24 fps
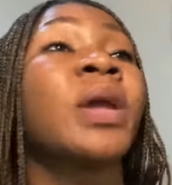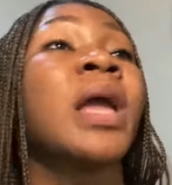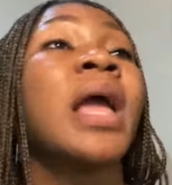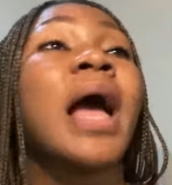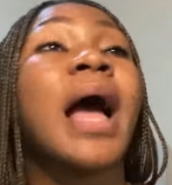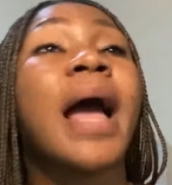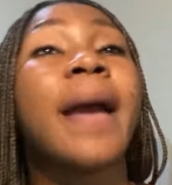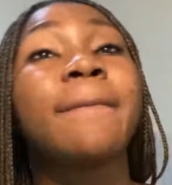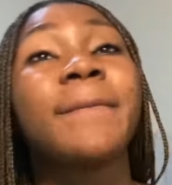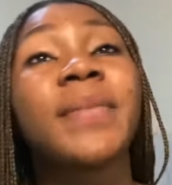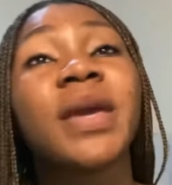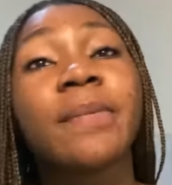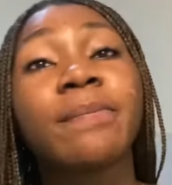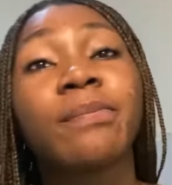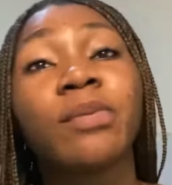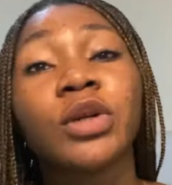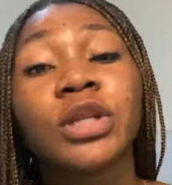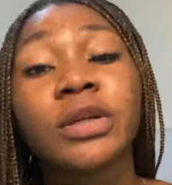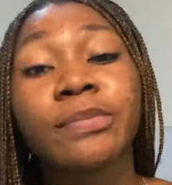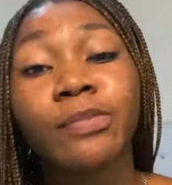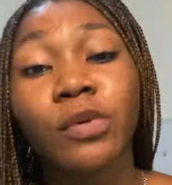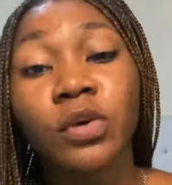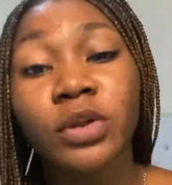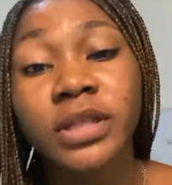I make
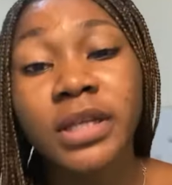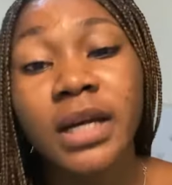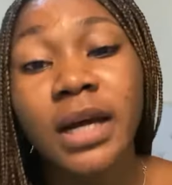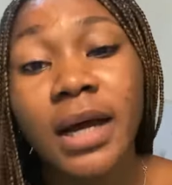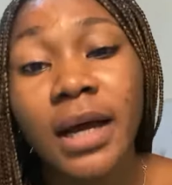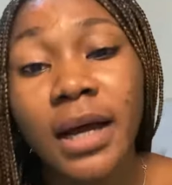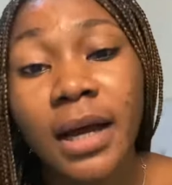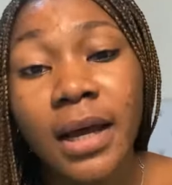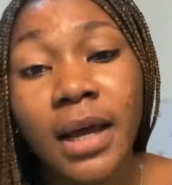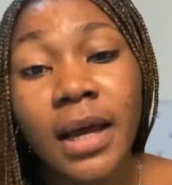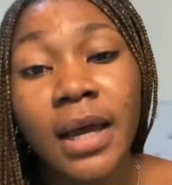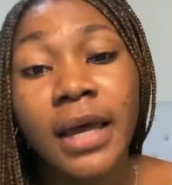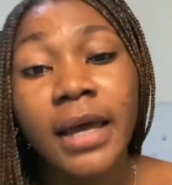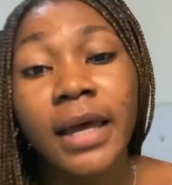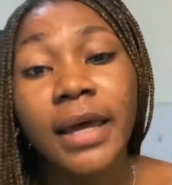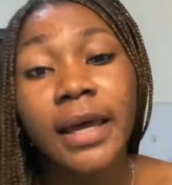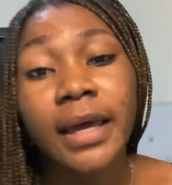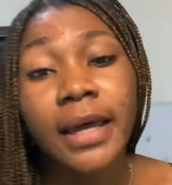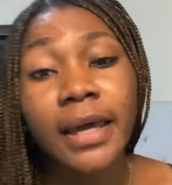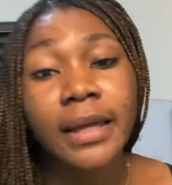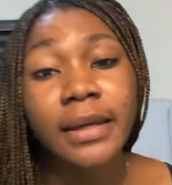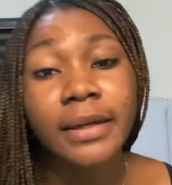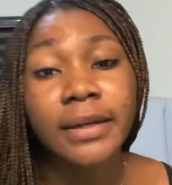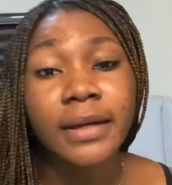body butter
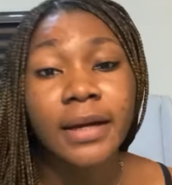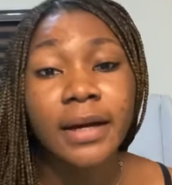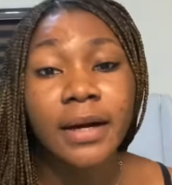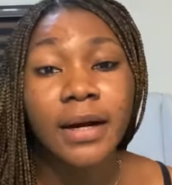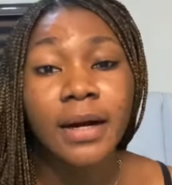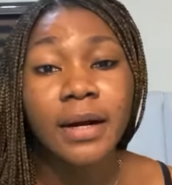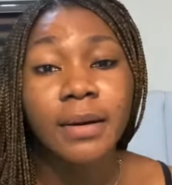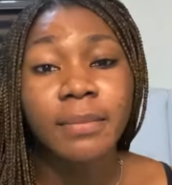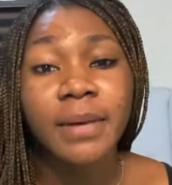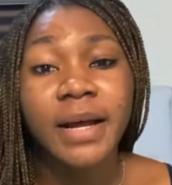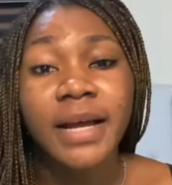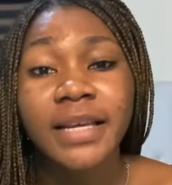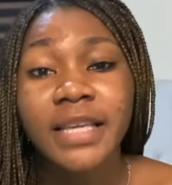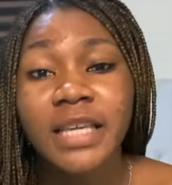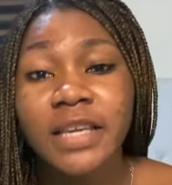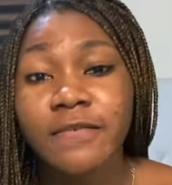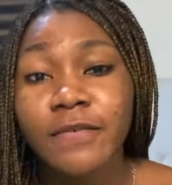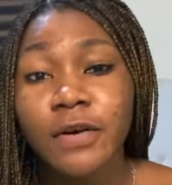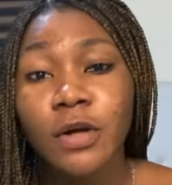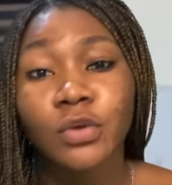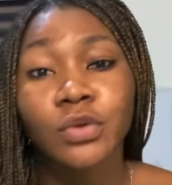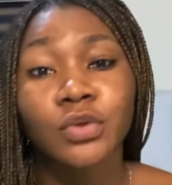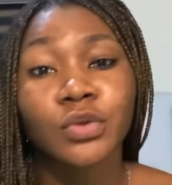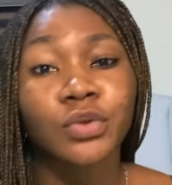and I give
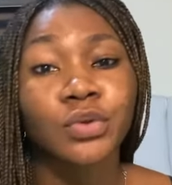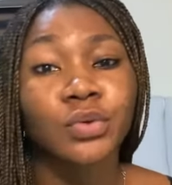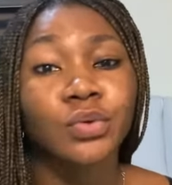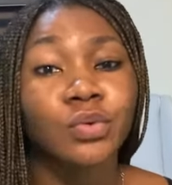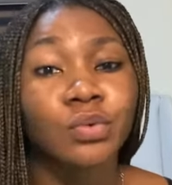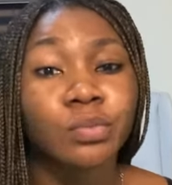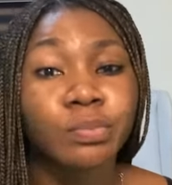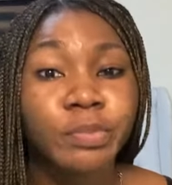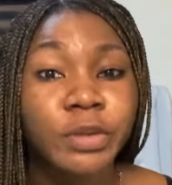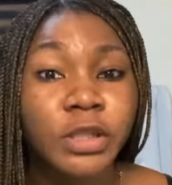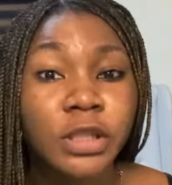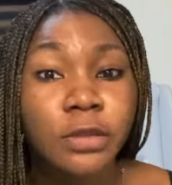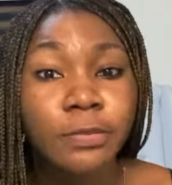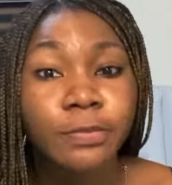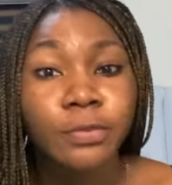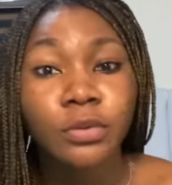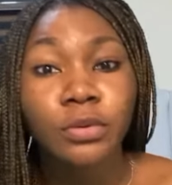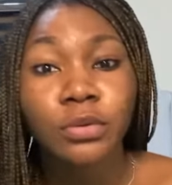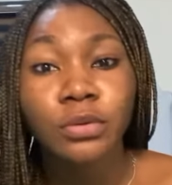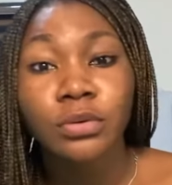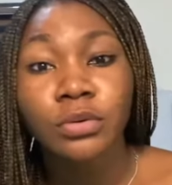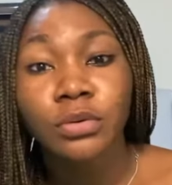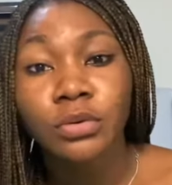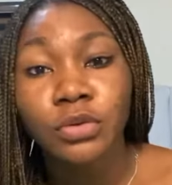out to
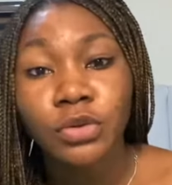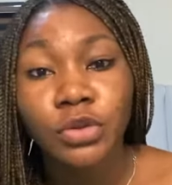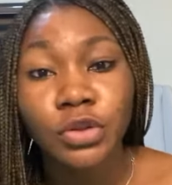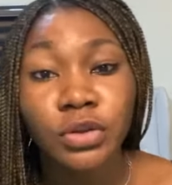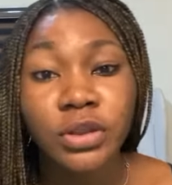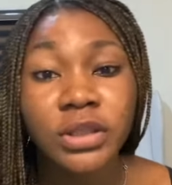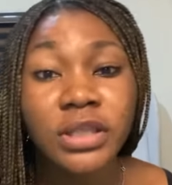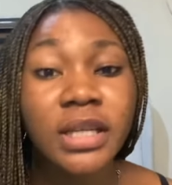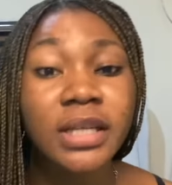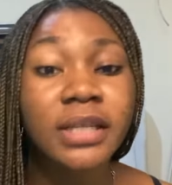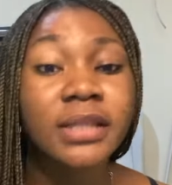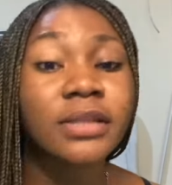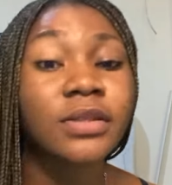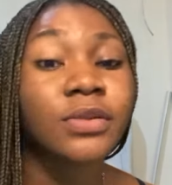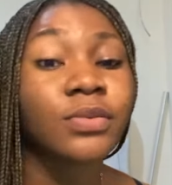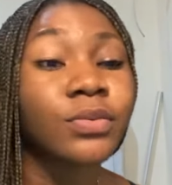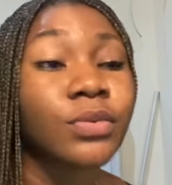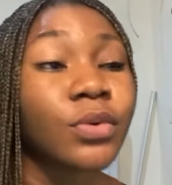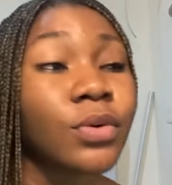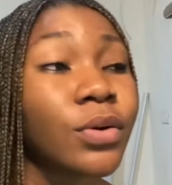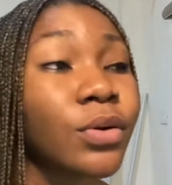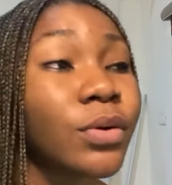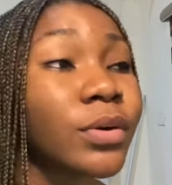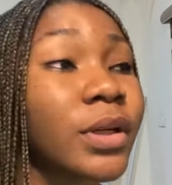people to test
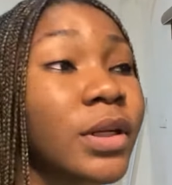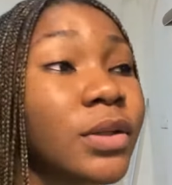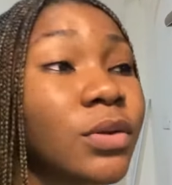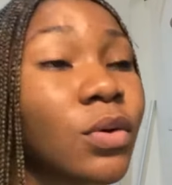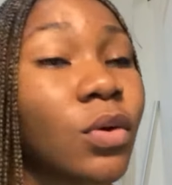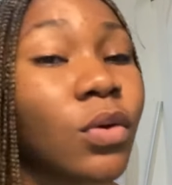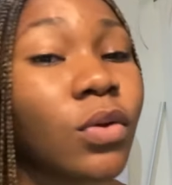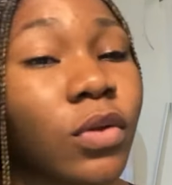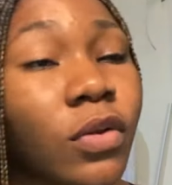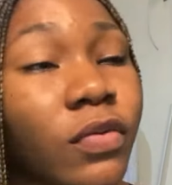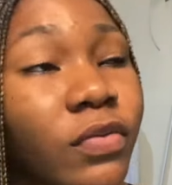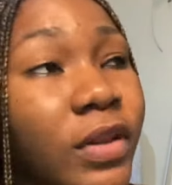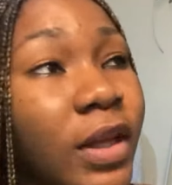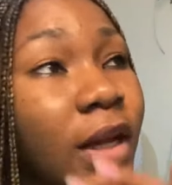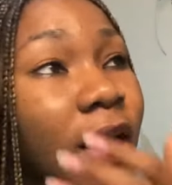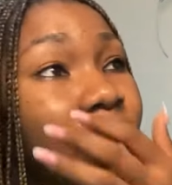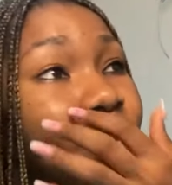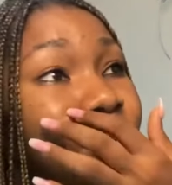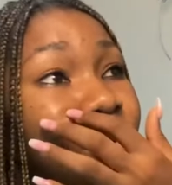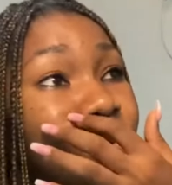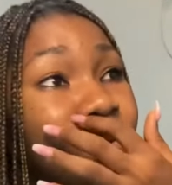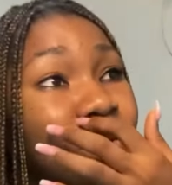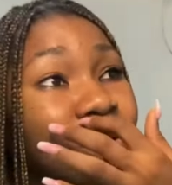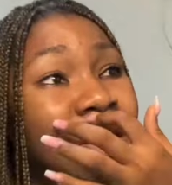run and all of
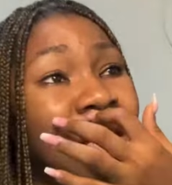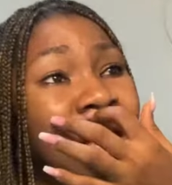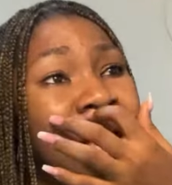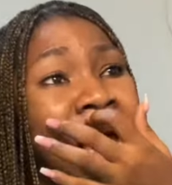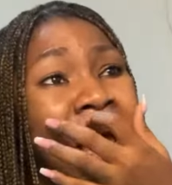that, because